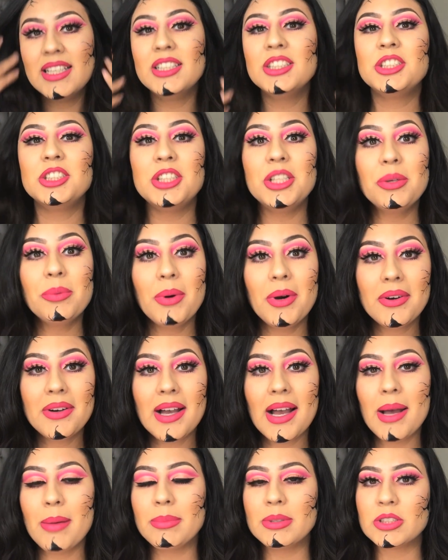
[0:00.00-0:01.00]
she woke
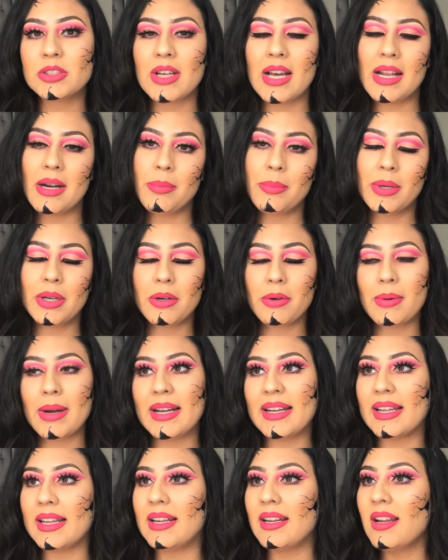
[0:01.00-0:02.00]
up. So I had to bring her
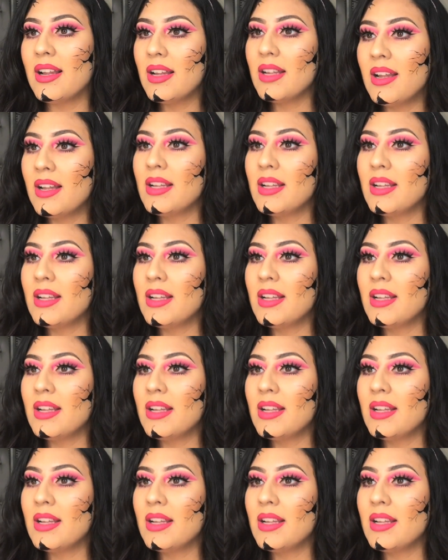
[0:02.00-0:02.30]
right in.